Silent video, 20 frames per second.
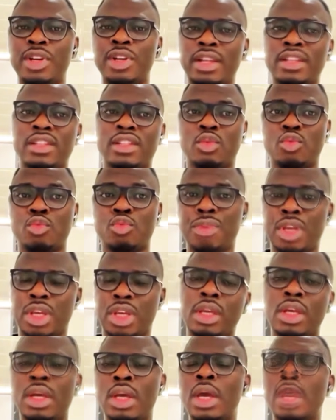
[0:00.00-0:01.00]
relate to
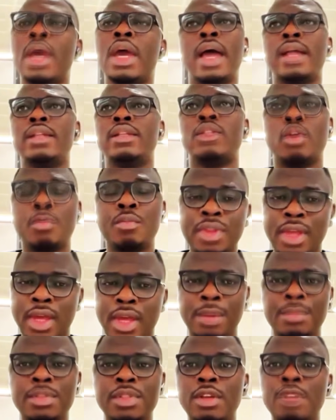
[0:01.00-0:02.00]
me? And
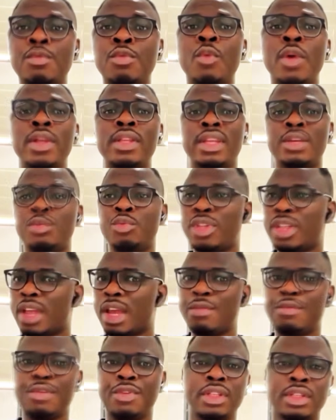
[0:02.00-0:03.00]
sometimes, even when they read
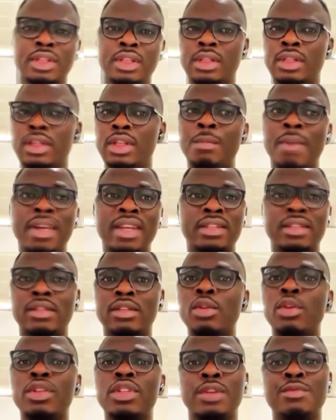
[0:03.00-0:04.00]
everything, they might
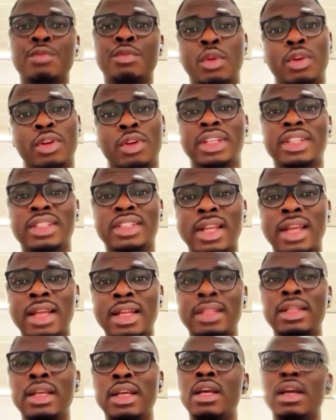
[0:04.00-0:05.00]
still not even
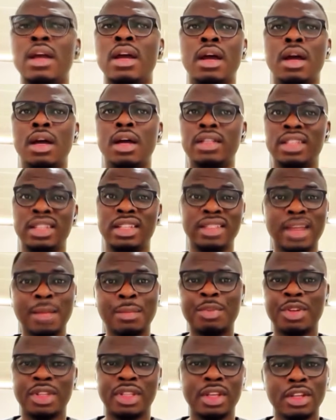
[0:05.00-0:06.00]
understand the
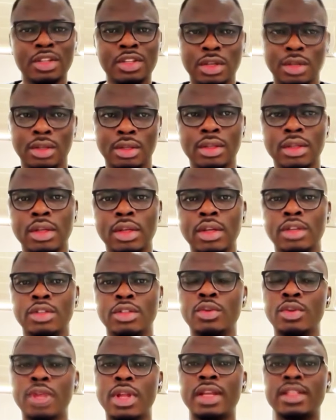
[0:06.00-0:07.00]
interpretation.
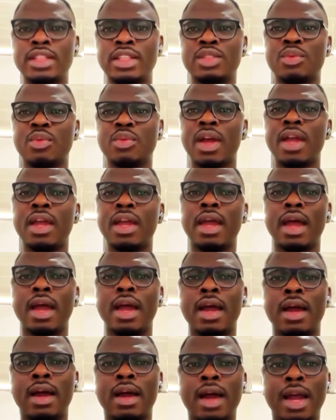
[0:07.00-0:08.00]
So that is why
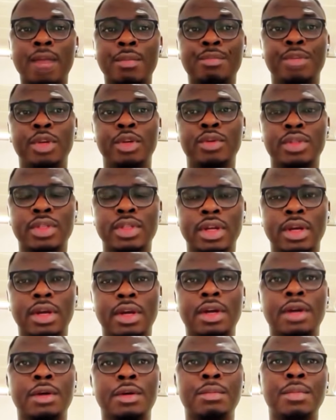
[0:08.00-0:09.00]
I built
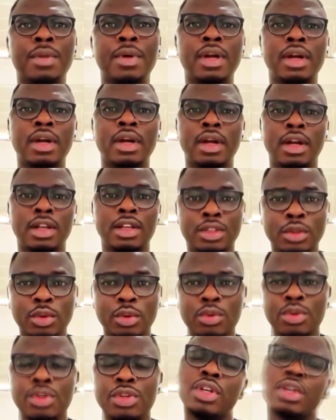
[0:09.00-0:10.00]
a
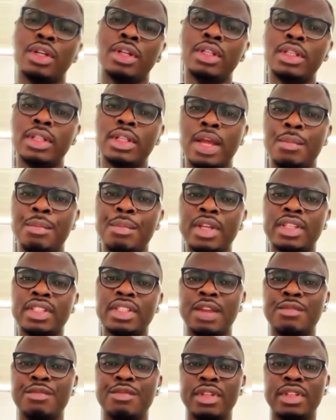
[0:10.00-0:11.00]
solution that
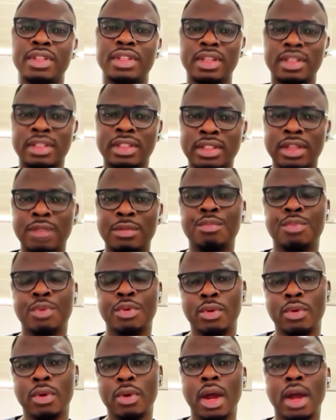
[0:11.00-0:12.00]
makes everything
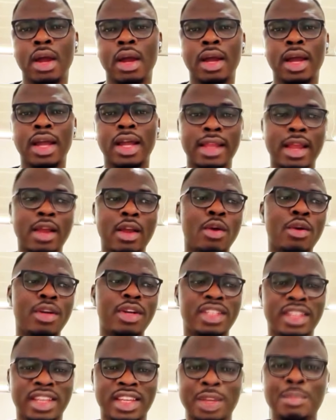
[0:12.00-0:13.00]
simple, and I call
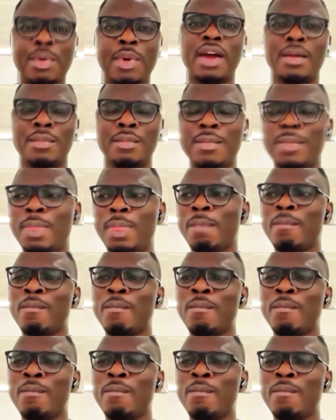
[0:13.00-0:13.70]
it KeepAm.